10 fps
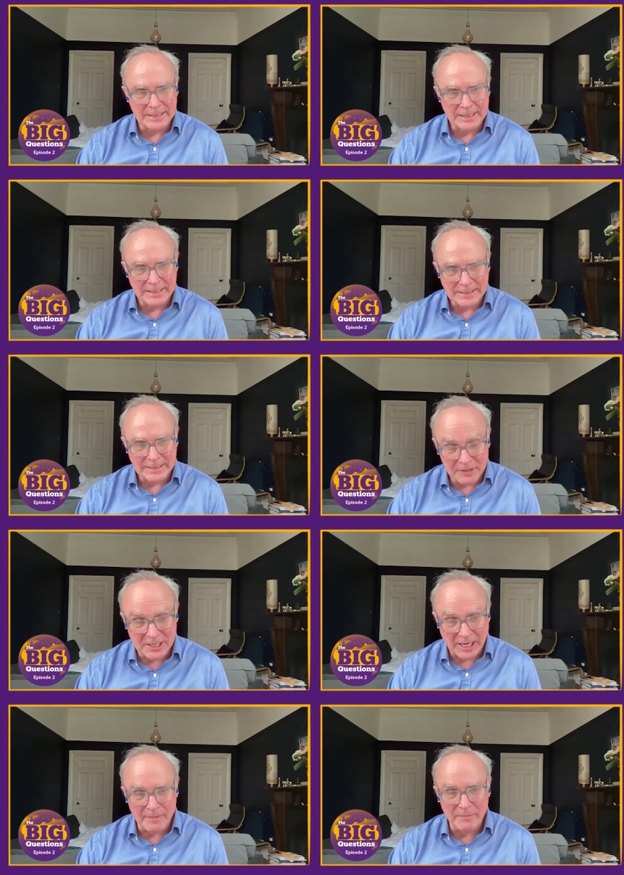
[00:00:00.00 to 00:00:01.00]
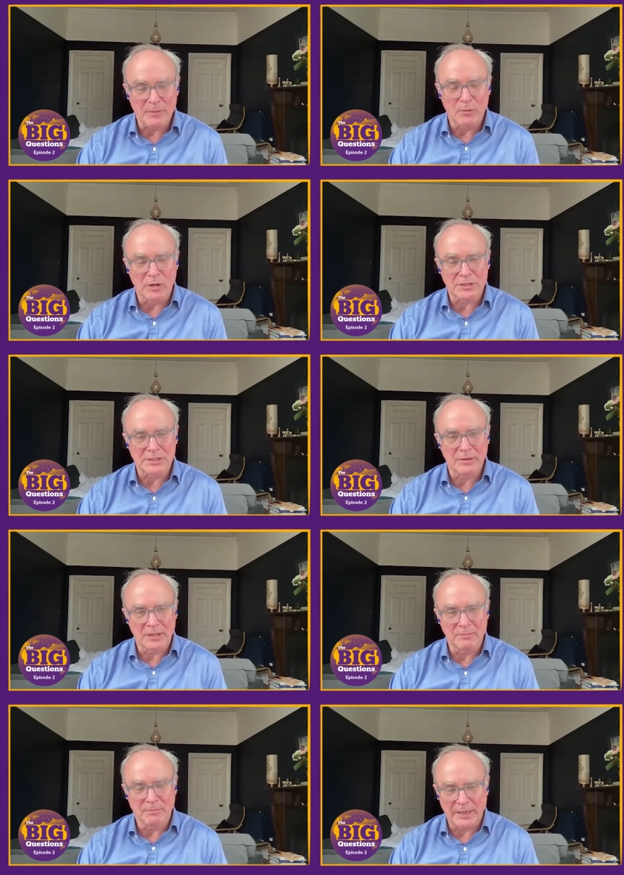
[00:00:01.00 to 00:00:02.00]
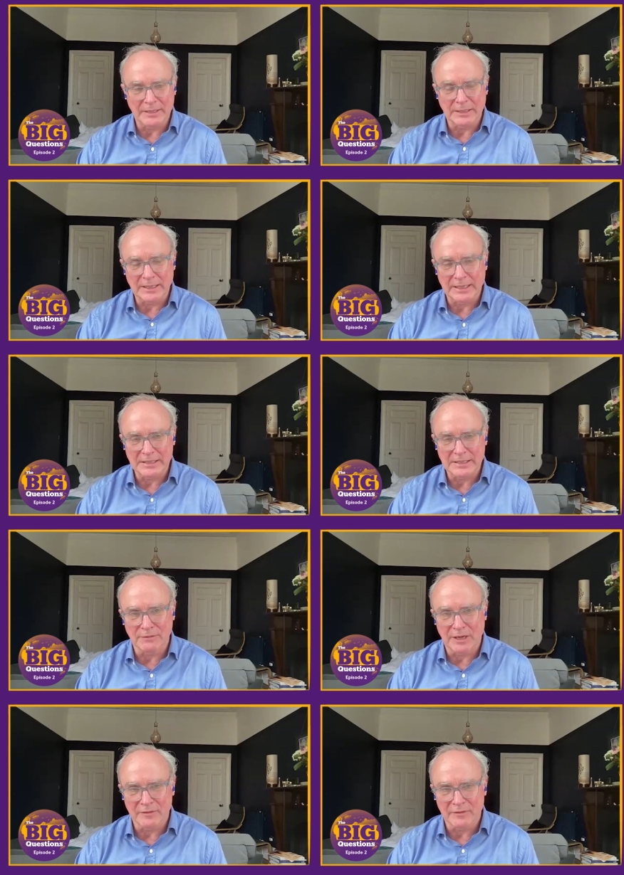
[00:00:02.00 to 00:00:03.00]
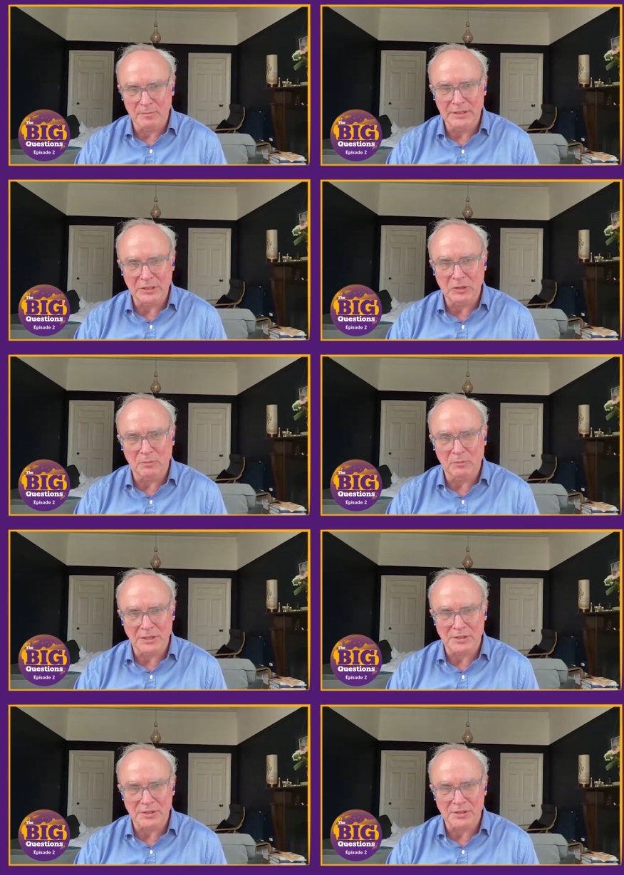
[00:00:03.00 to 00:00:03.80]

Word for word: And, and uh, if the timeline works out, then Biden can survive the